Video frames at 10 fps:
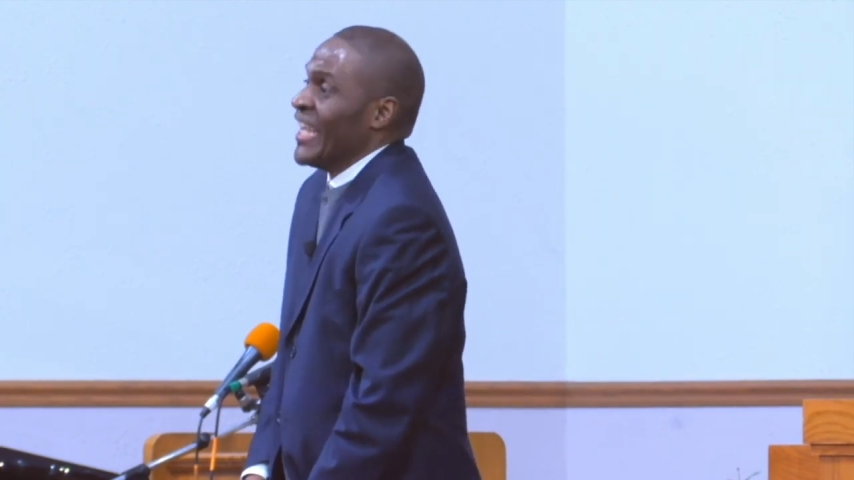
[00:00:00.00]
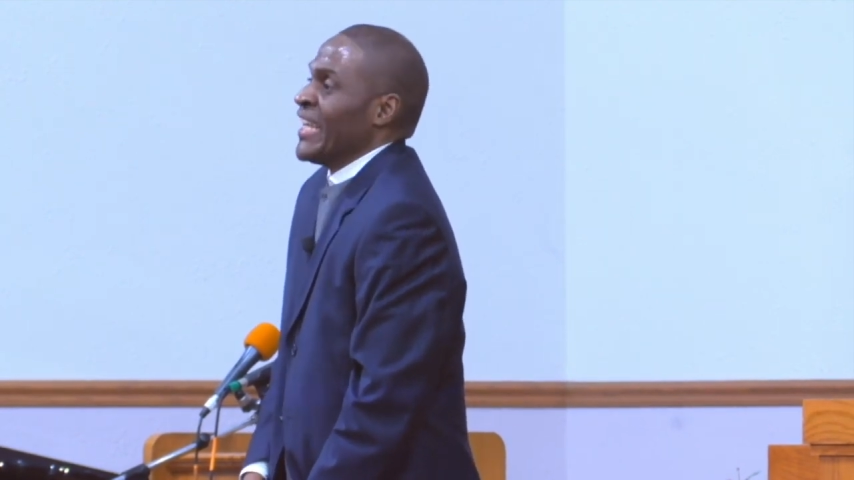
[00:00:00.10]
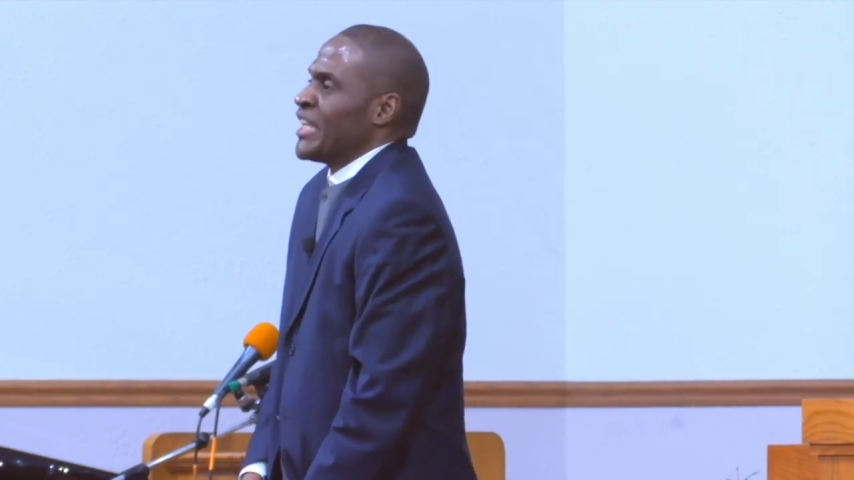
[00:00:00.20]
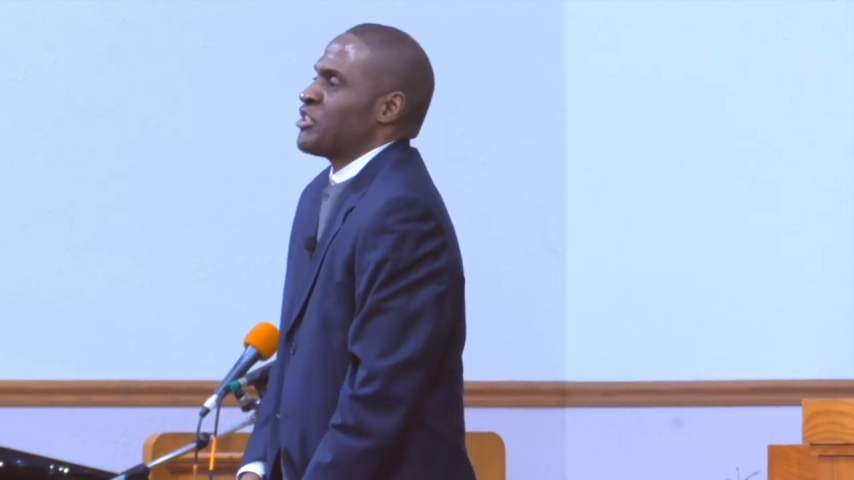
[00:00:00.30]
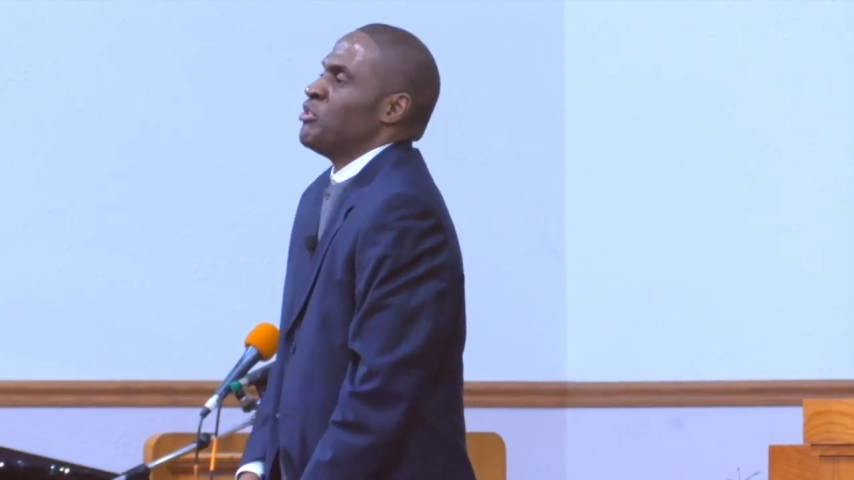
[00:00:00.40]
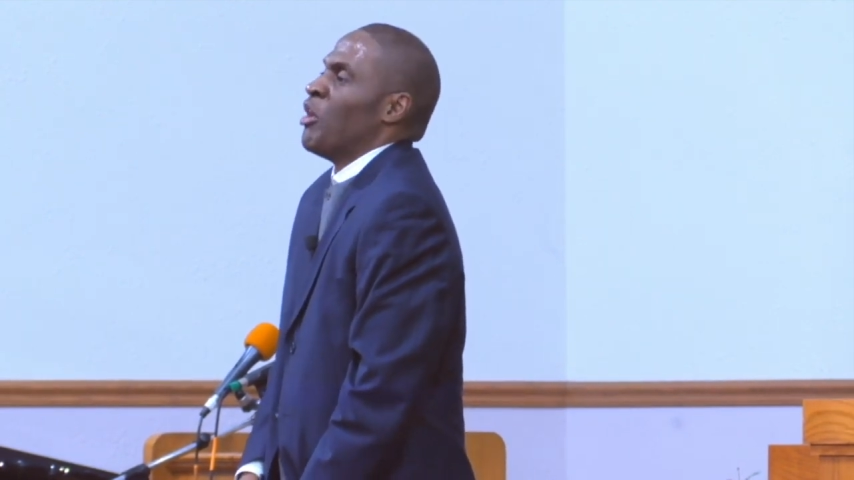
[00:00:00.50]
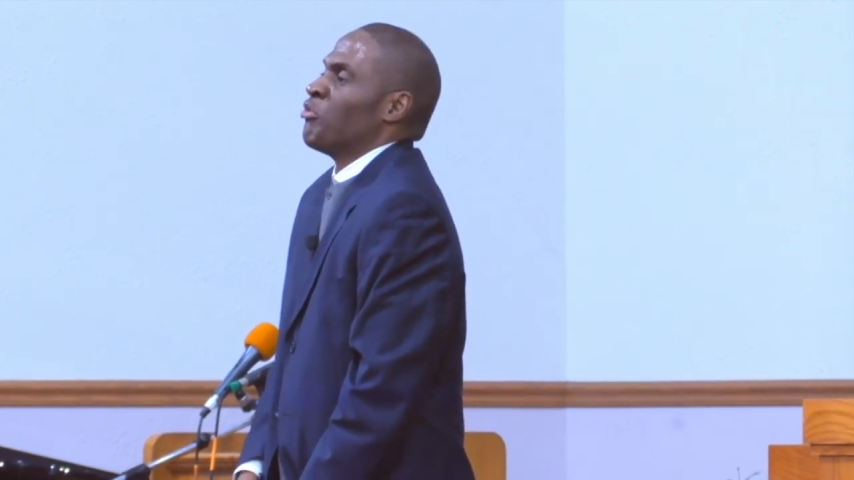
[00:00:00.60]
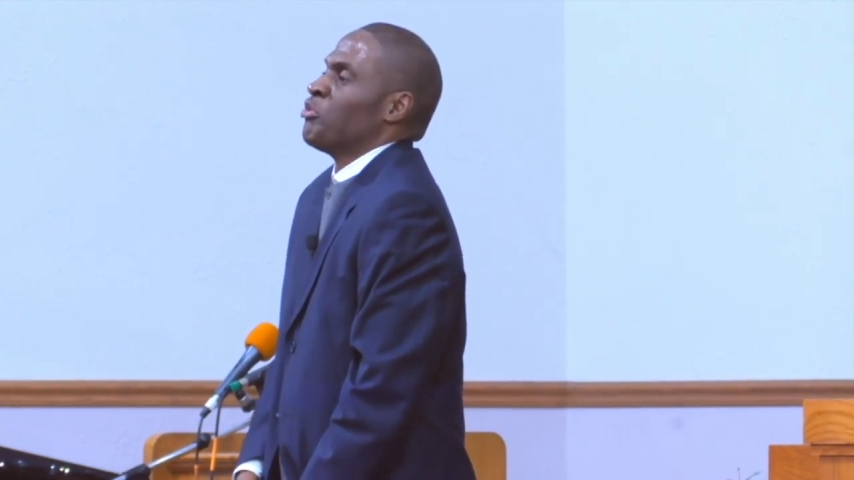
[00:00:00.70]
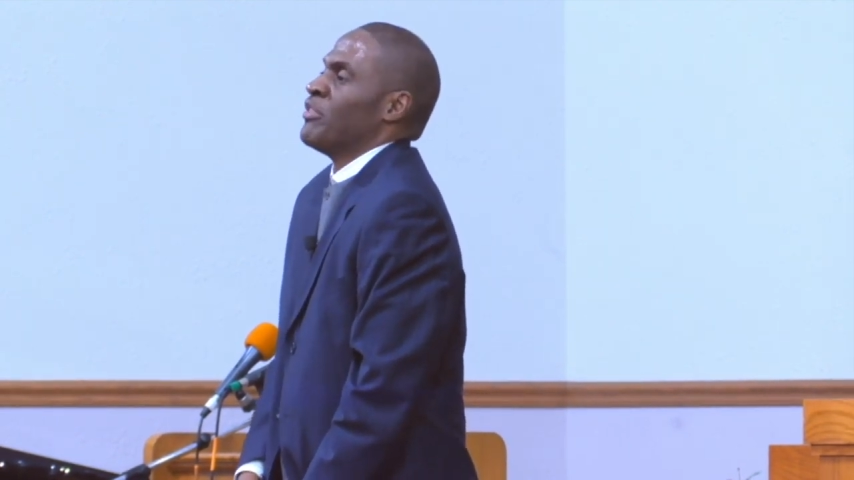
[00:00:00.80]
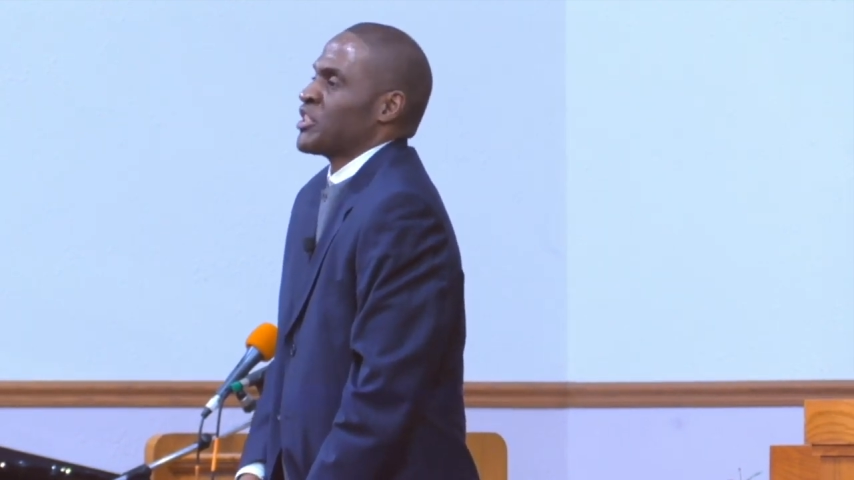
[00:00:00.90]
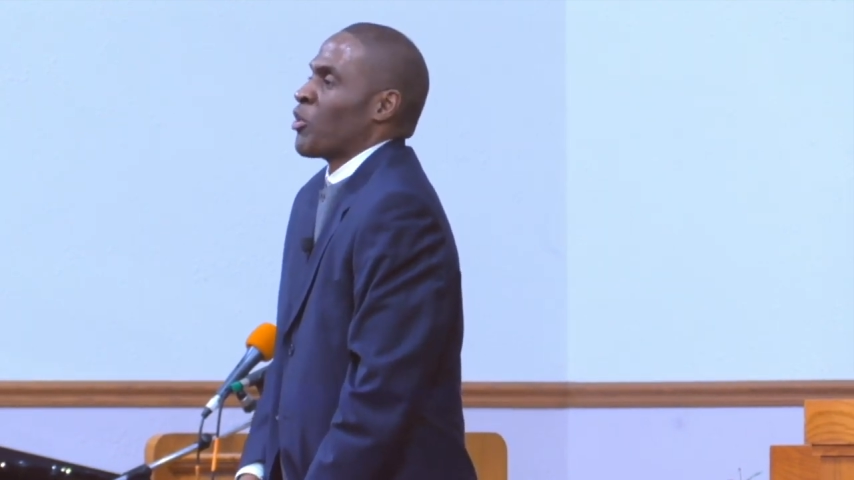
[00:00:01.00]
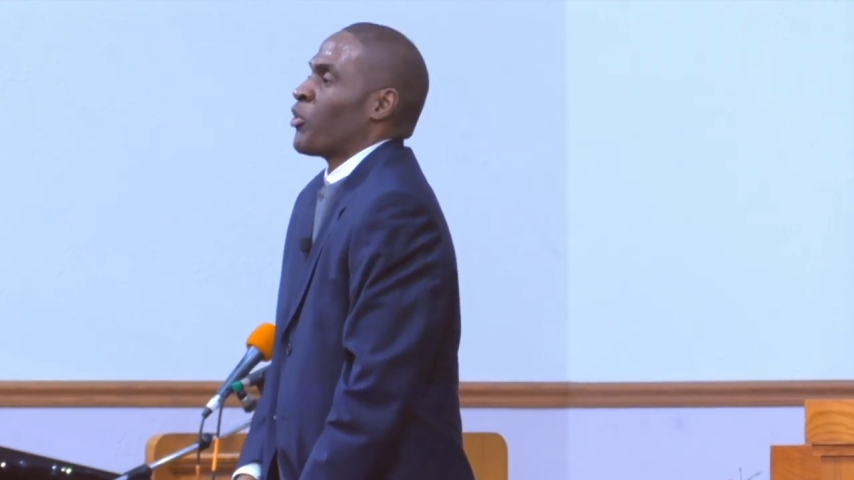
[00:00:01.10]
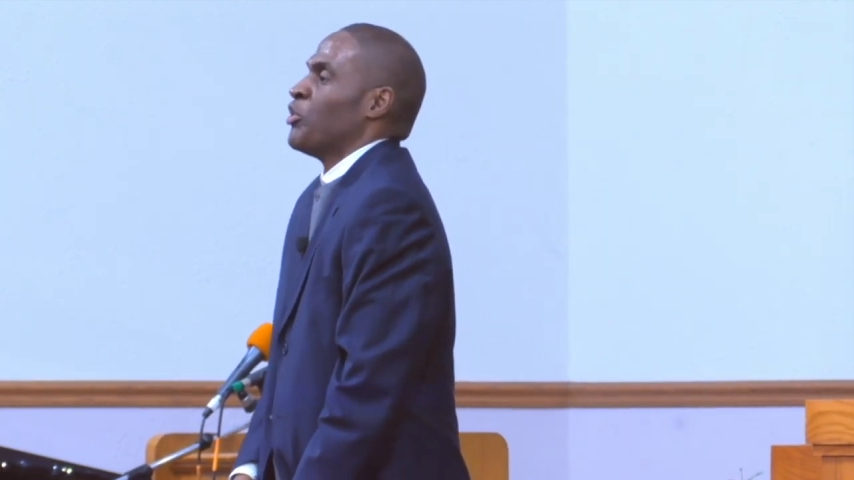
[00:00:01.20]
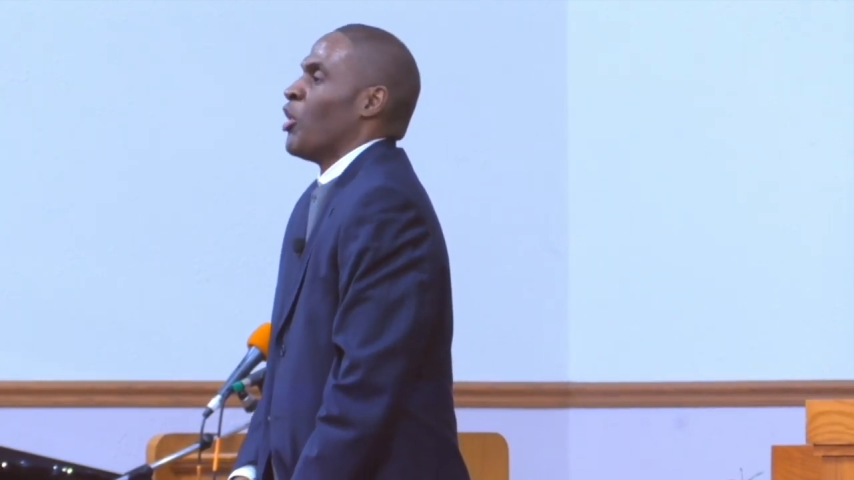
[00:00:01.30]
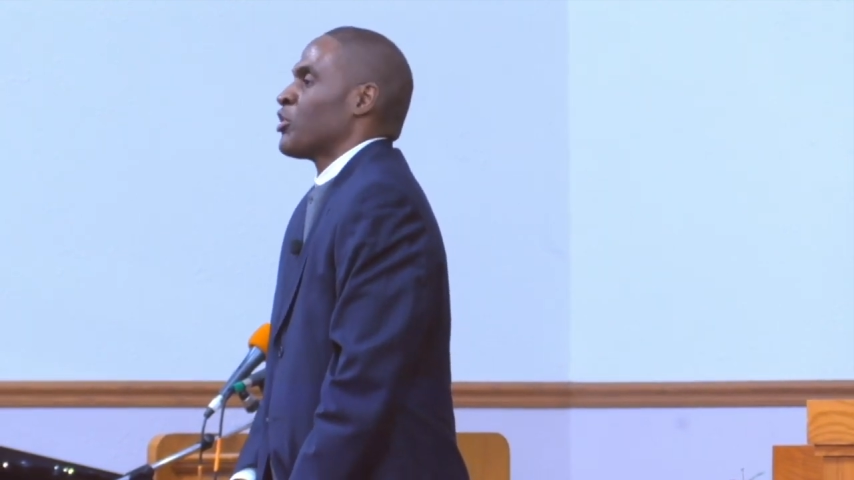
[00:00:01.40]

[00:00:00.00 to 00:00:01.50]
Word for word: that you don't do this or you go to